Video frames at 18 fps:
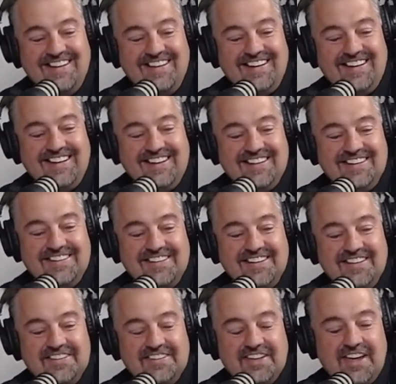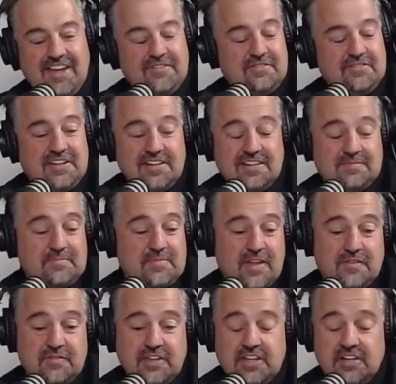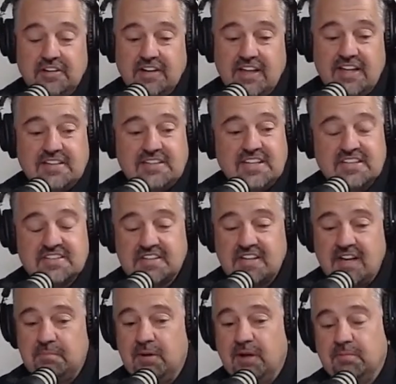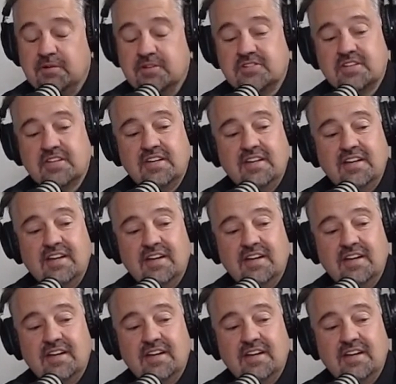And the advent of the internet, desktop publishing.